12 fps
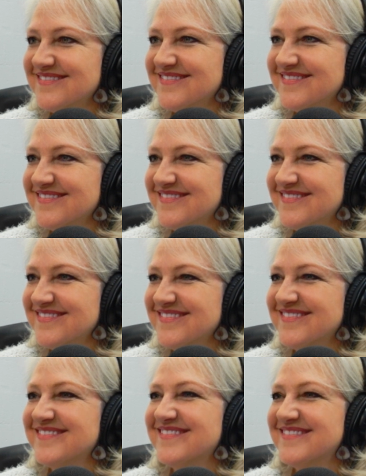
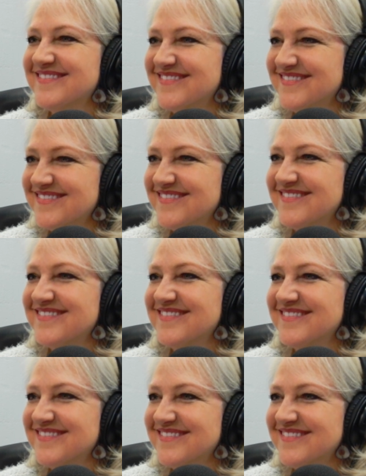
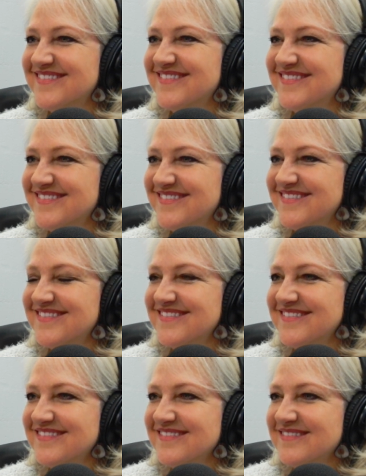
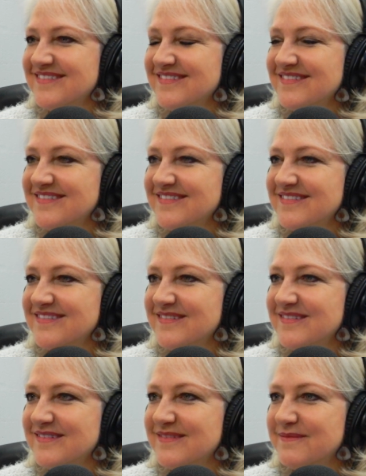
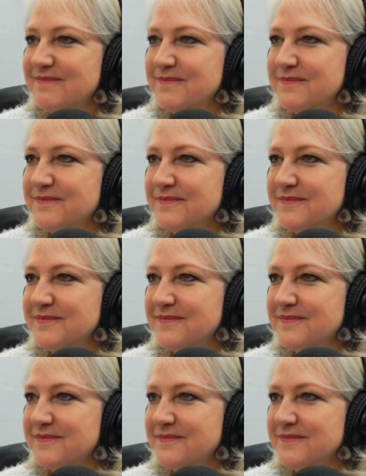(not speaking)